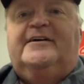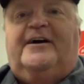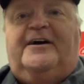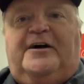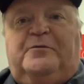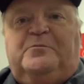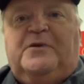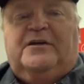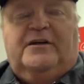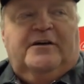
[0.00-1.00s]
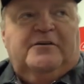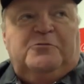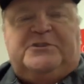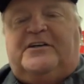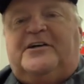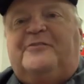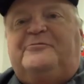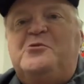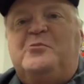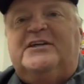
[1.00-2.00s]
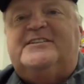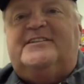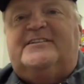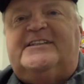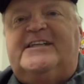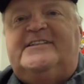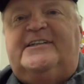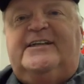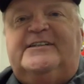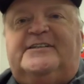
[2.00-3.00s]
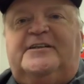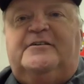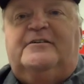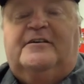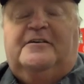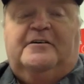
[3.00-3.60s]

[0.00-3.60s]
We still got a few months till season gets here.